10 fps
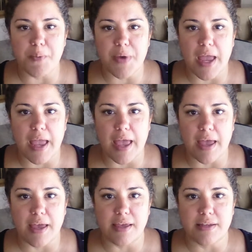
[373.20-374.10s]

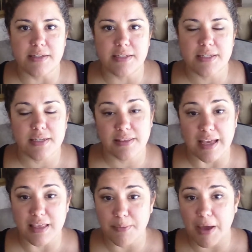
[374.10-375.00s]
And
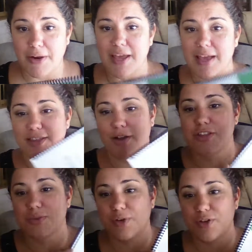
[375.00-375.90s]
that's about it. So I
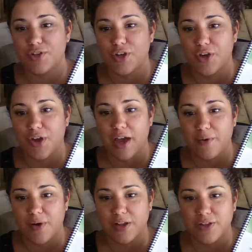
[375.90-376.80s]
just wanted to show you kind of
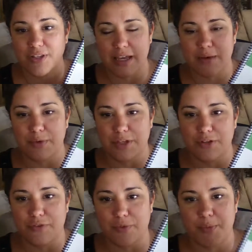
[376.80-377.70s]
what it looks like when you do
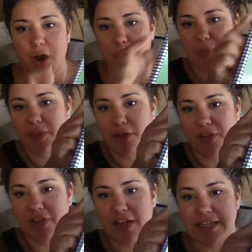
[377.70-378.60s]
it from home. The only
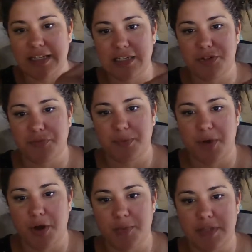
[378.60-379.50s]
thing I didn't do from
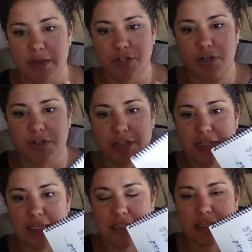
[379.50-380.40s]
home is I took this
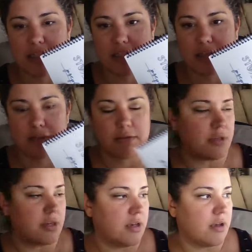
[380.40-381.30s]
into
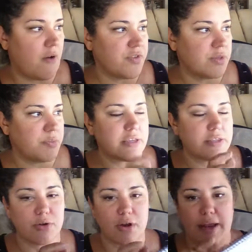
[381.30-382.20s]
the office supply
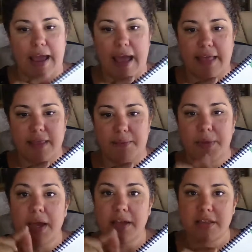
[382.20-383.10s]
store and I had them
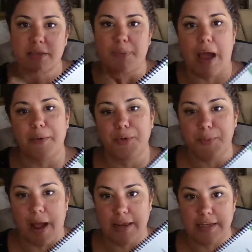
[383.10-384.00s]
spiral
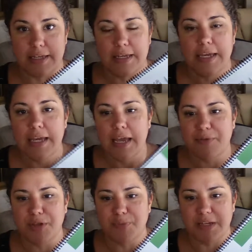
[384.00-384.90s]
bind it. And
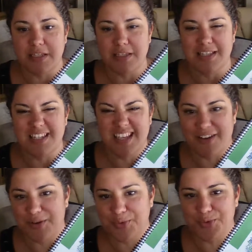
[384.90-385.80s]
with my CC
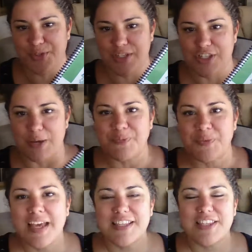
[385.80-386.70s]
discount, it was really cheap.
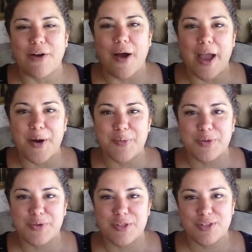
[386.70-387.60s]
So I hope you
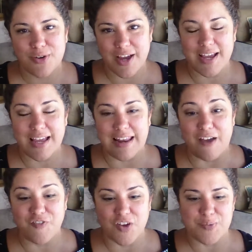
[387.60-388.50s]
enjoy and
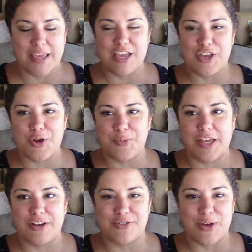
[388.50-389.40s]
have fun making your
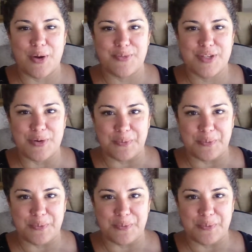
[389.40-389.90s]
planners at home too.